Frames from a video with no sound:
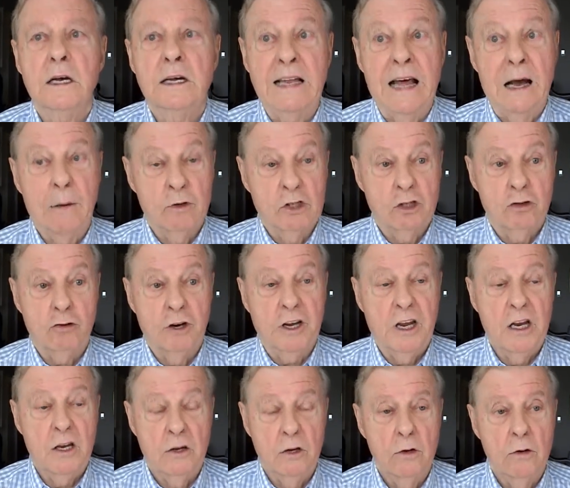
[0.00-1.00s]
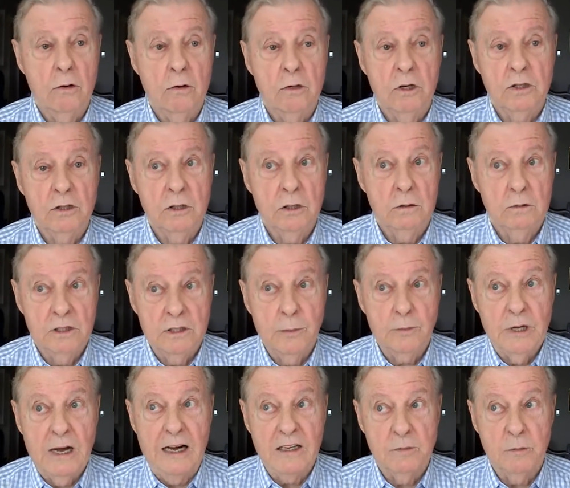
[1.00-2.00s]
And that was tricky too, because you
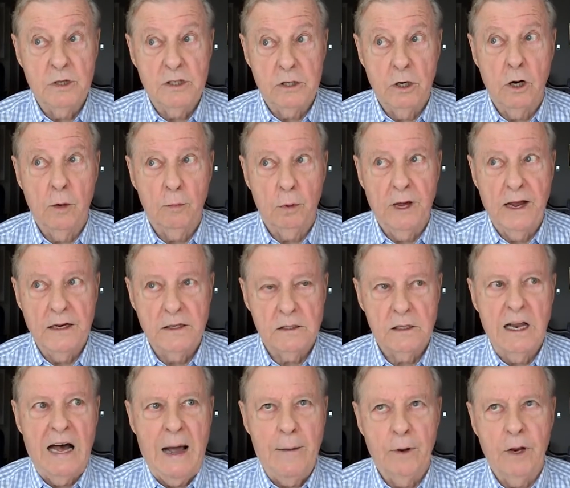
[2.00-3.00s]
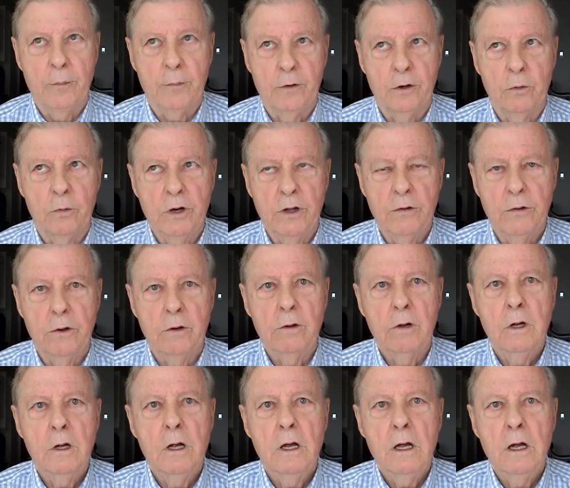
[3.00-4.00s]
sometimes miss airplanes climbing up there with you.
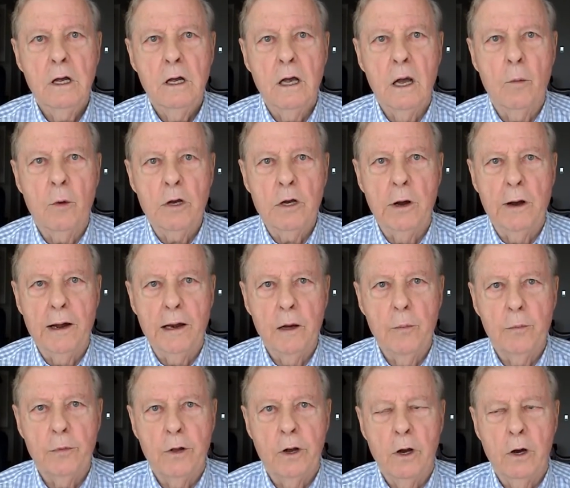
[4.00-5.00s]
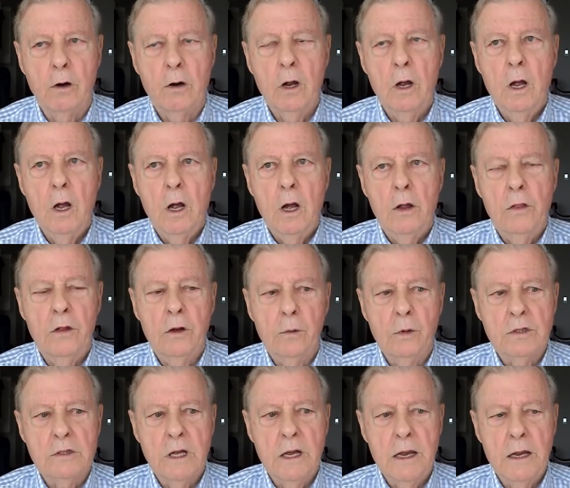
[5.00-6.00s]
And when you got up there, there
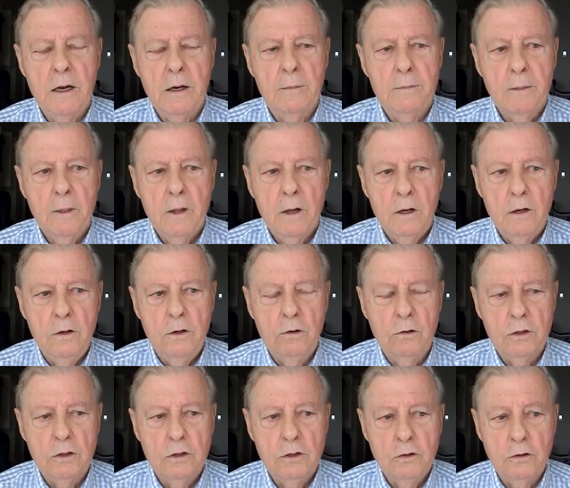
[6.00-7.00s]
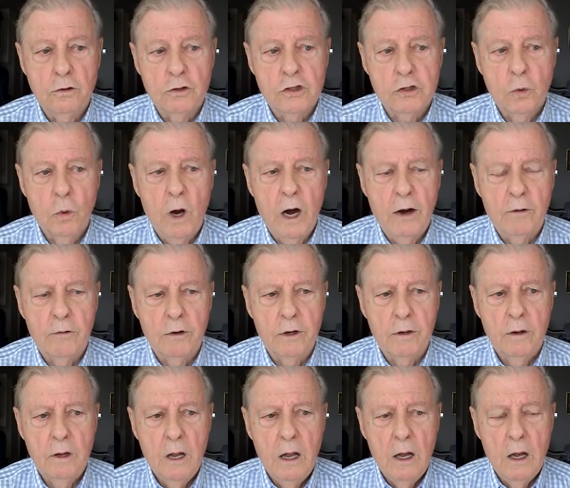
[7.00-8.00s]
was a uh, your your
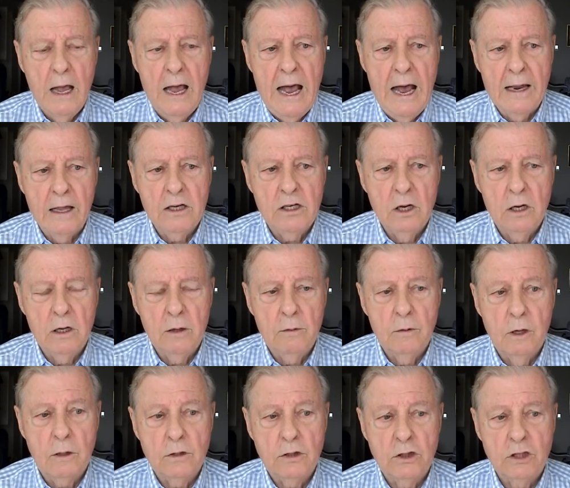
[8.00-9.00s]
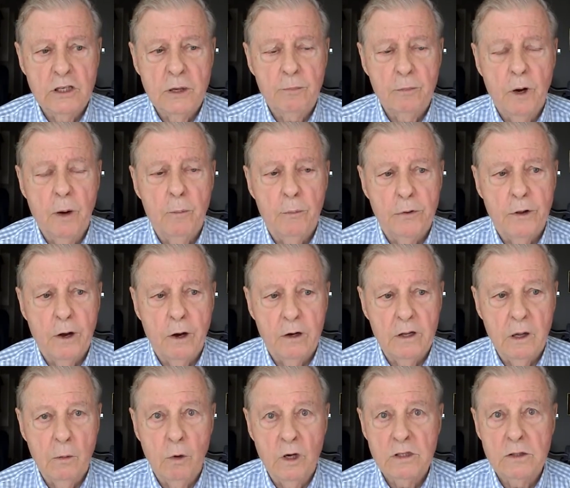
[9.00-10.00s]
squadron had a, a, a ship up
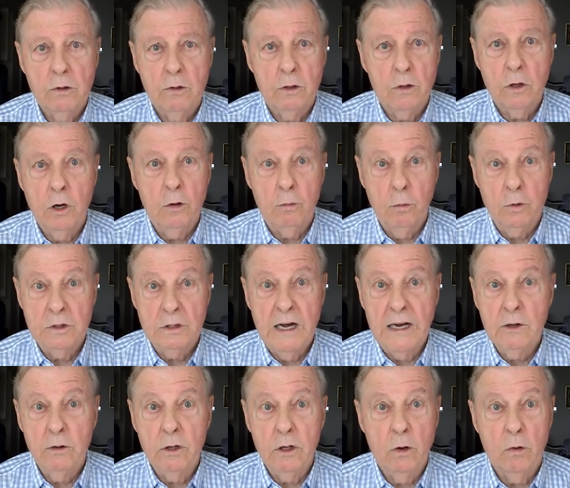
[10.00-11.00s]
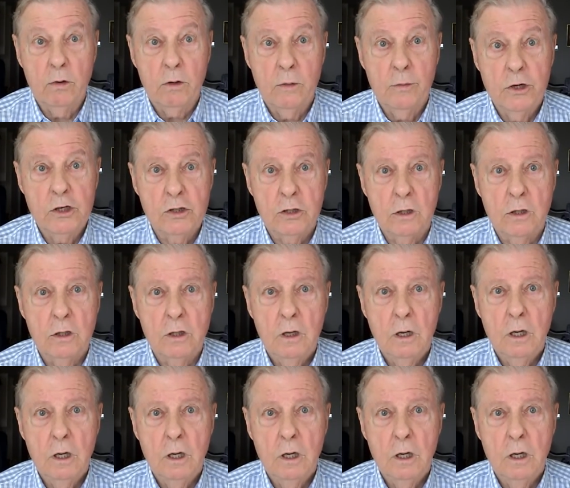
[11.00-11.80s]
there that wasn't going to go, was not going to go on a mission.